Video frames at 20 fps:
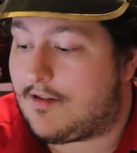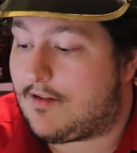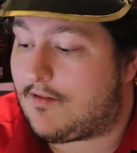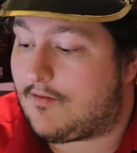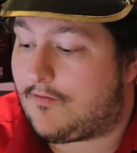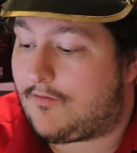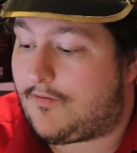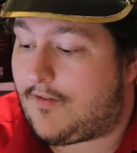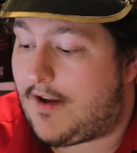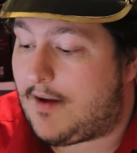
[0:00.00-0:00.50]

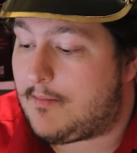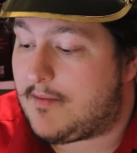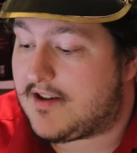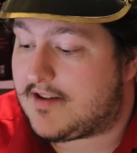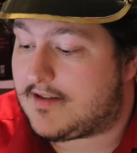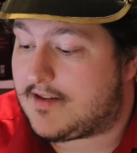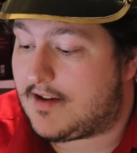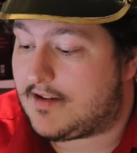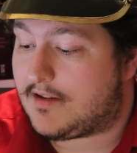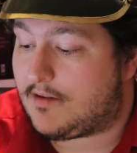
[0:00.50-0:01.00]

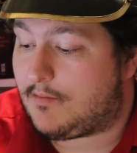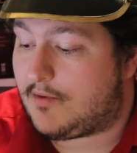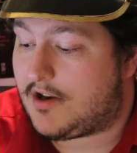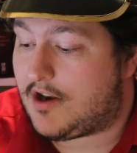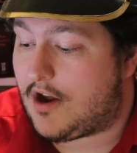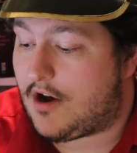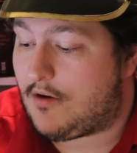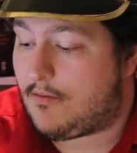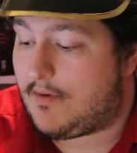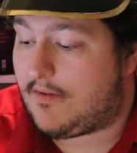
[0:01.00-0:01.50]
famous thing that we
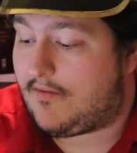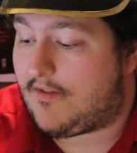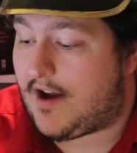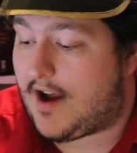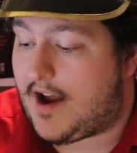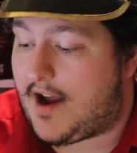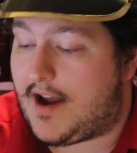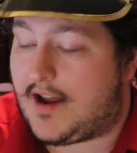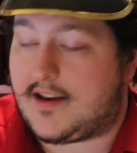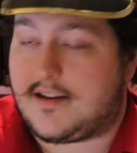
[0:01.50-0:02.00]
know. We've
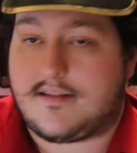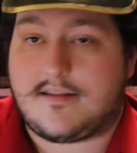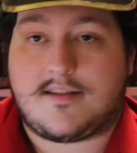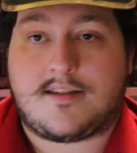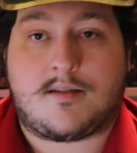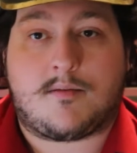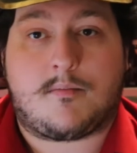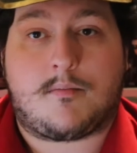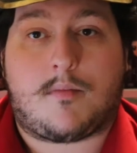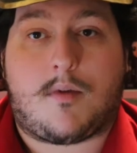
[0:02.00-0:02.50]
got
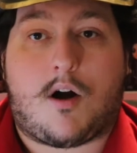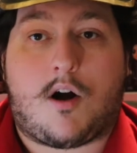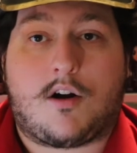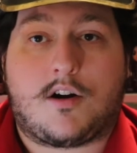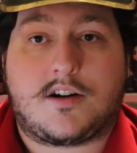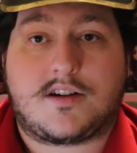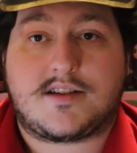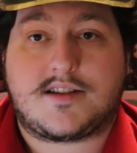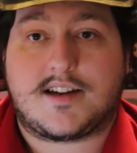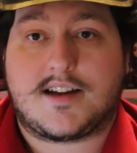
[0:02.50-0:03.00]
some
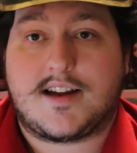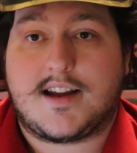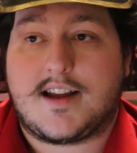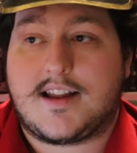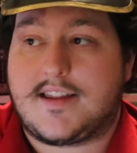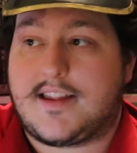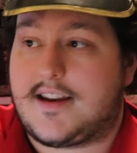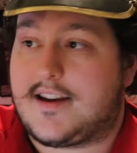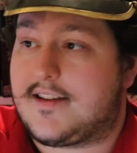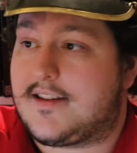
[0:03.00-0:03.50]
art
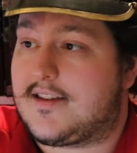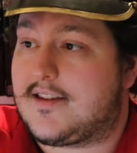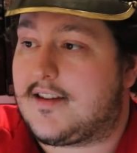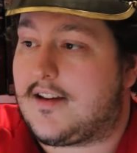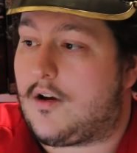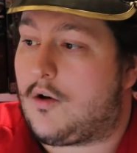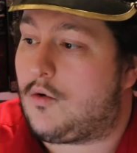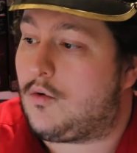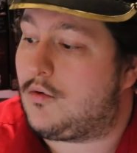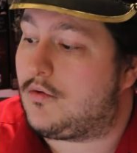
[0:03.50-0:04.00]
that
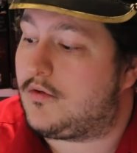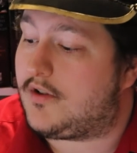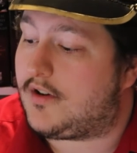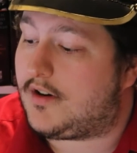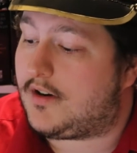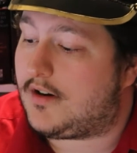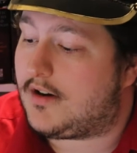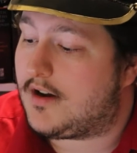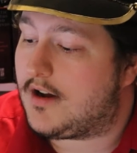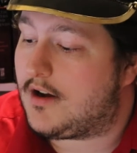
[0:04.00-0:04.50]
is
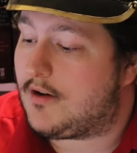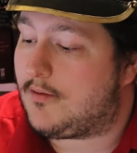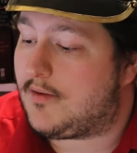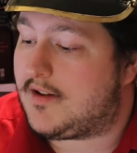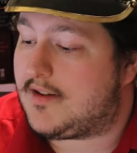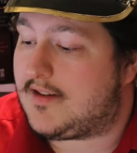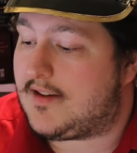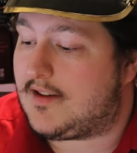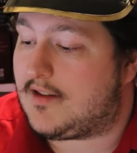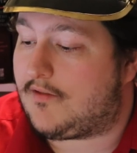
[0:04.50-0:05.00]
older. We
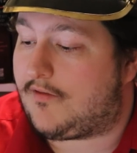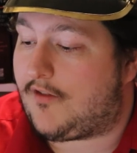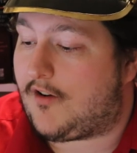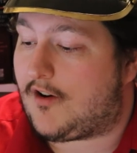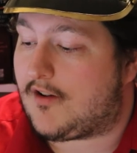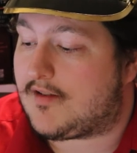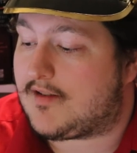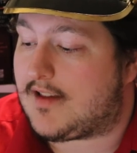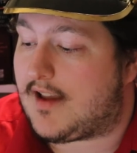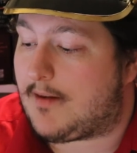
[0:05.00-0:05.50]
see the
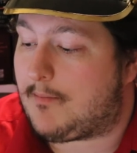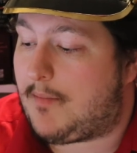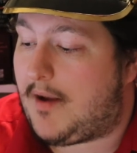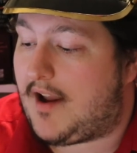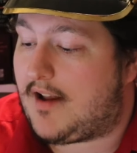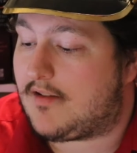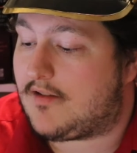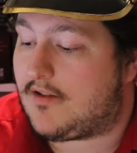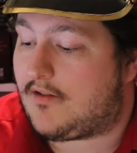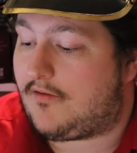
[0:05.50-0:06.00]
first like
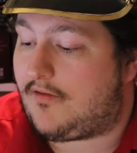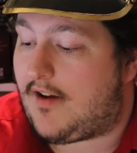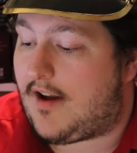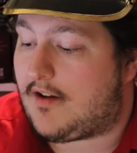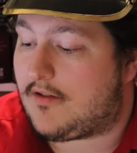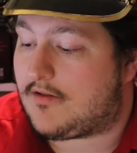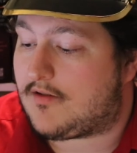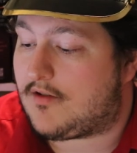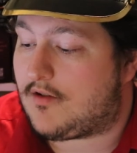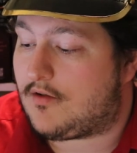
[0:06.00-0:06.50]

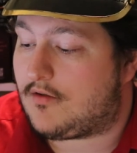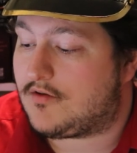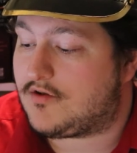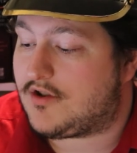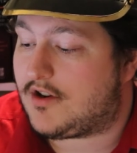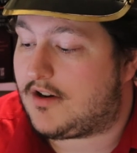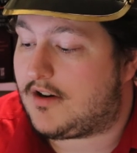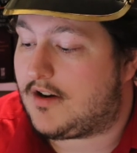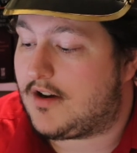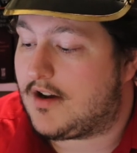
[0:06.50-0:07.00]
Panzerfaust
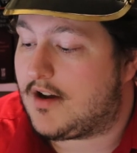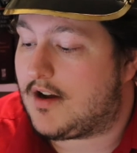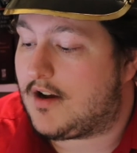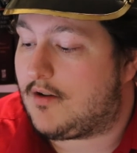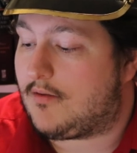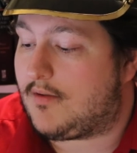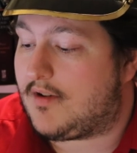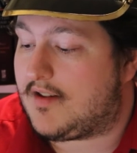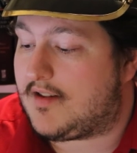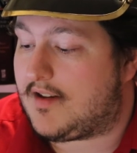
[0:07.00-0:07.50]
soldier.
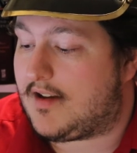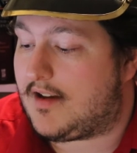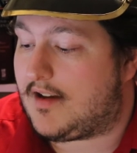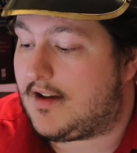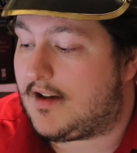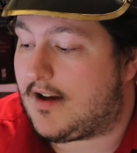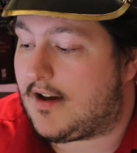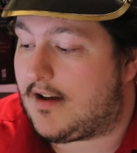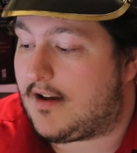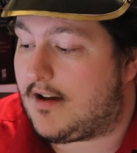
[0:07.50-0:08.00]
We
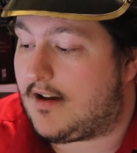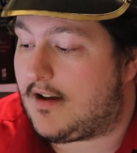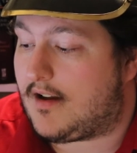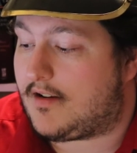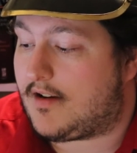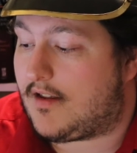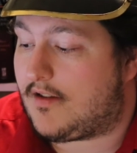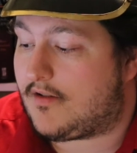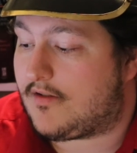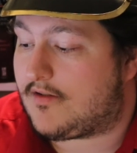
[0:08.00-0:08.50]
see
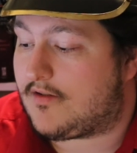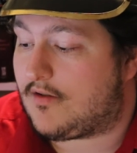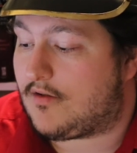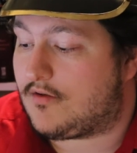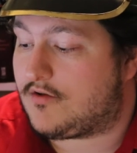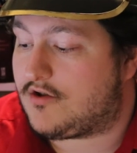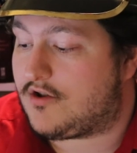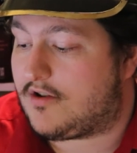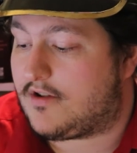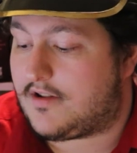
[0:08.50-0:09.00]
another
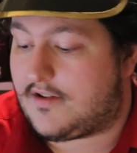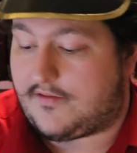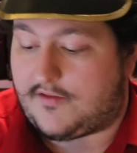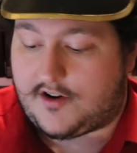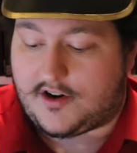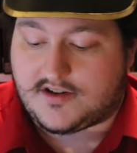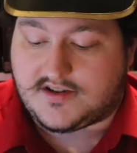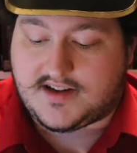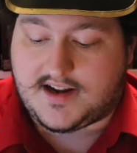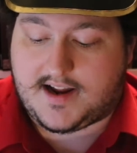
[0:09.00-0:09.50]
soldier in the
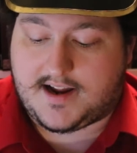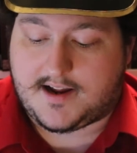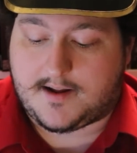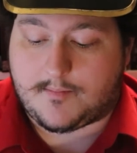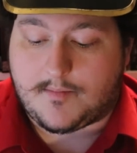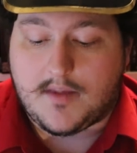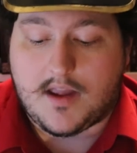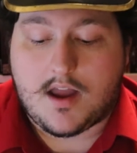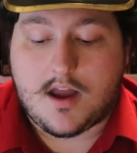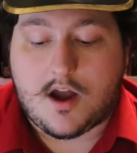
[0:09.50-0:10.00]
Vert Tank.
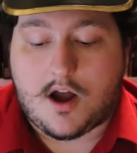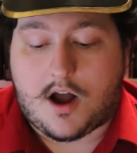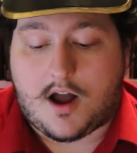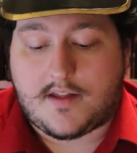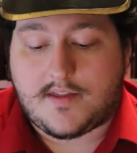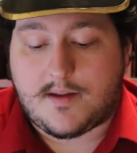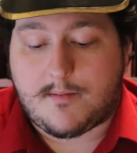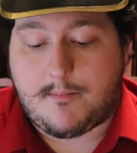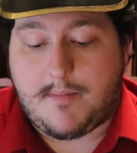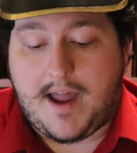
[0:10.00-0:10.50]

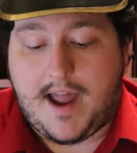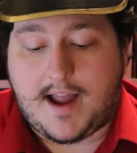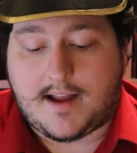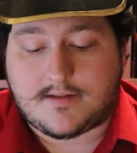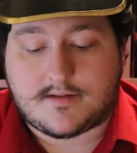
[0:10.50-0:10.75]
On the back,